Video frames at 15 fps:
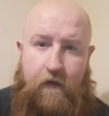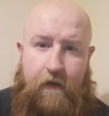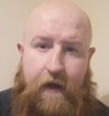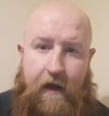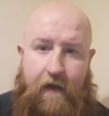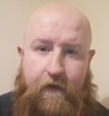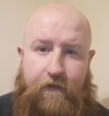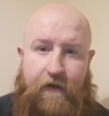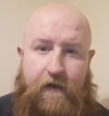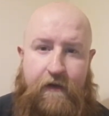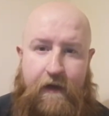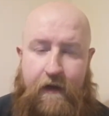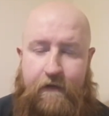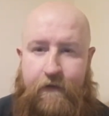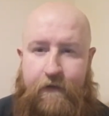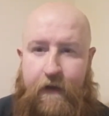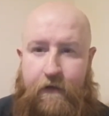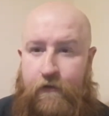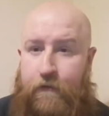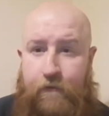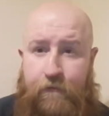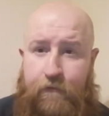How are you finding
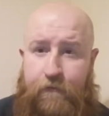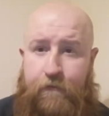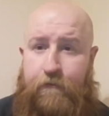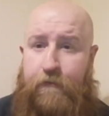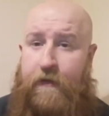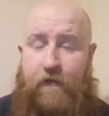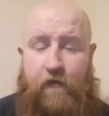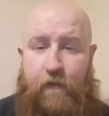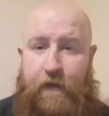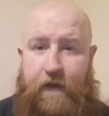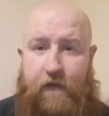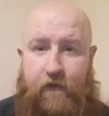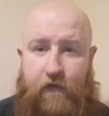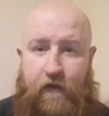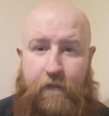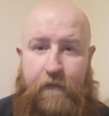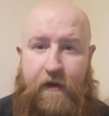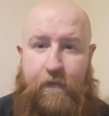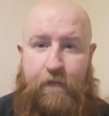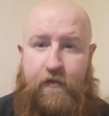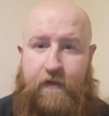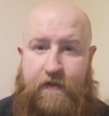isolation? Piece of piss. I've been
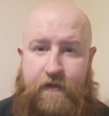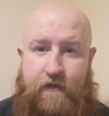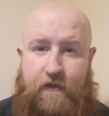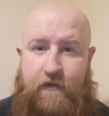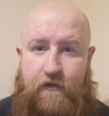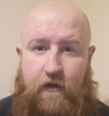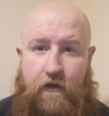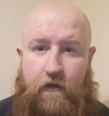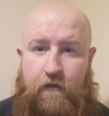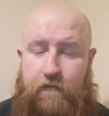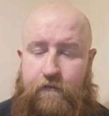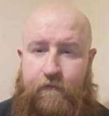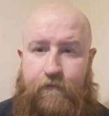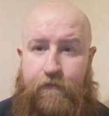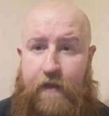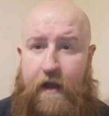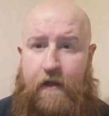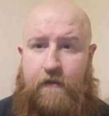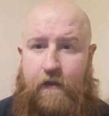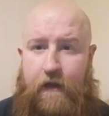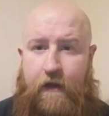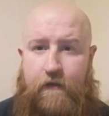in prison, so
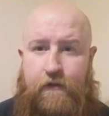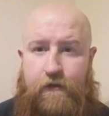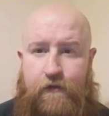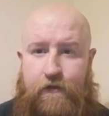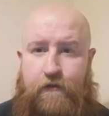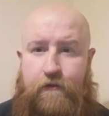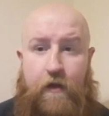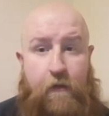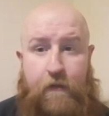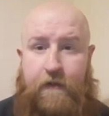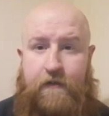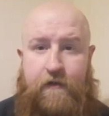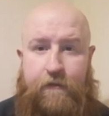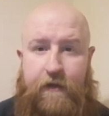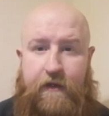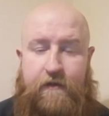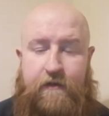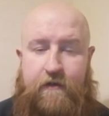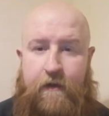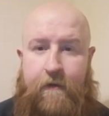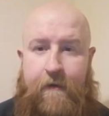isolation's a piece of piss.